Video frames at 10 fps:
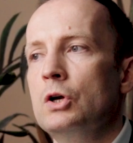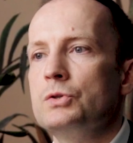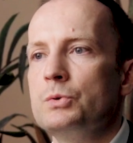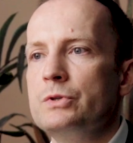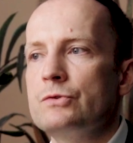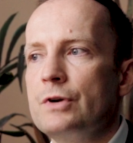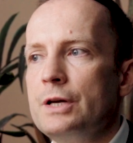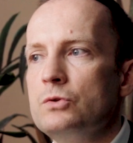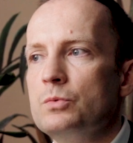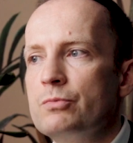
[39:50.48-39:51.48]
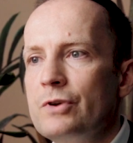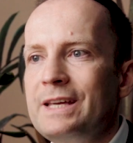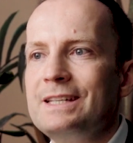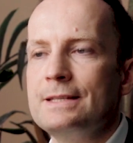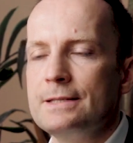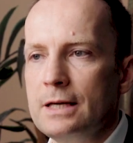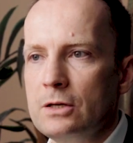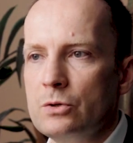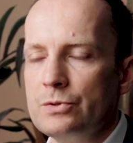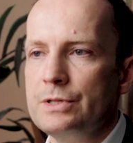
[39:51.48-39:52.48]
So we try to break the
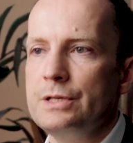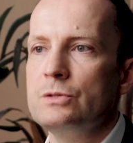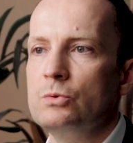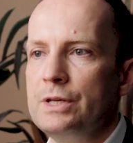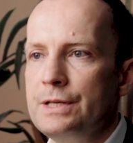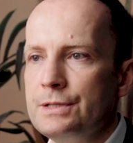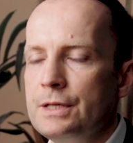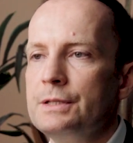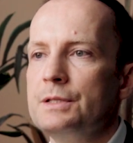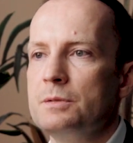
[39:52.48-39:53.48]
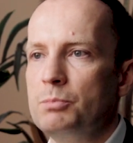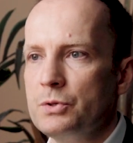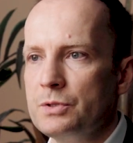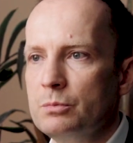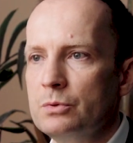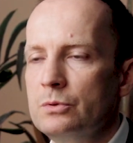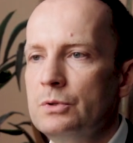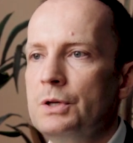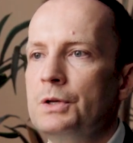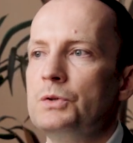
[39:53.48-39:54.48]
silos to the extent it's possible
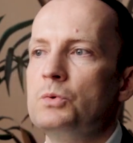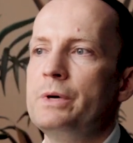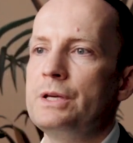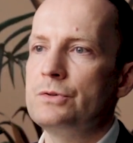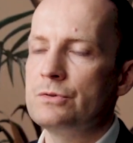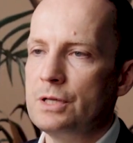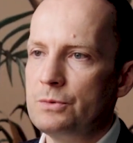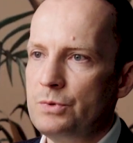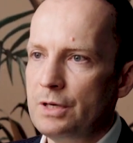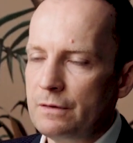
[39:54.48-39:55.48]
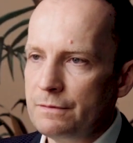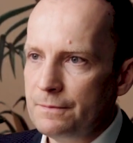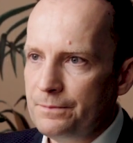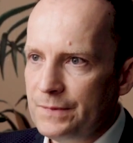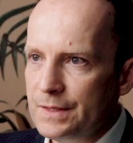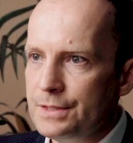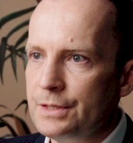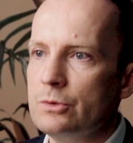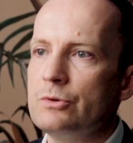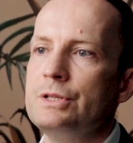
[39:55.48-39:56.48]
to make sure that we have the
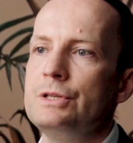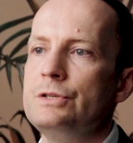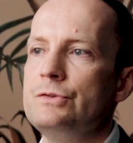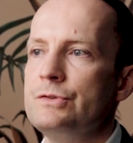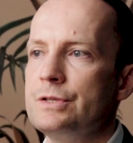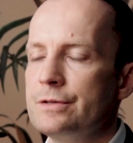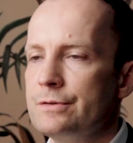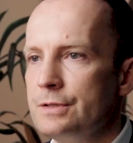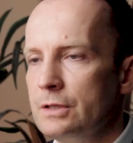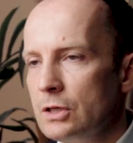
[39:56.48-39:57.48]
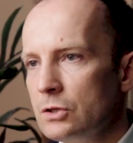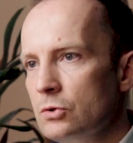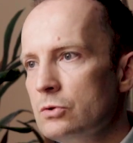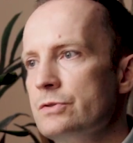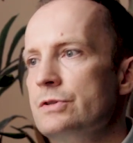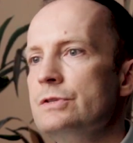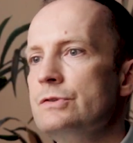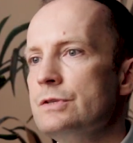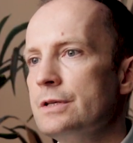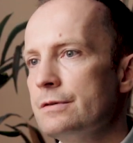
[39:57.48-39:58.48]
security engineers, the technology
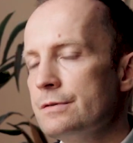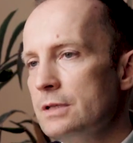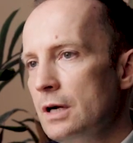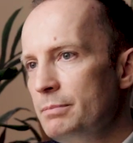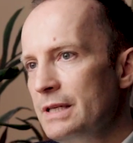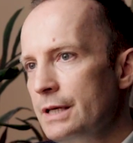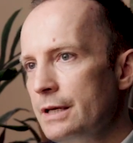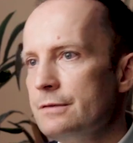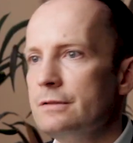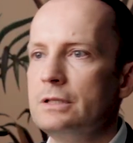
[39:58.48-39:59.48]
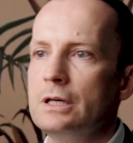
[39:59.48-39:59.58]
engineers, the application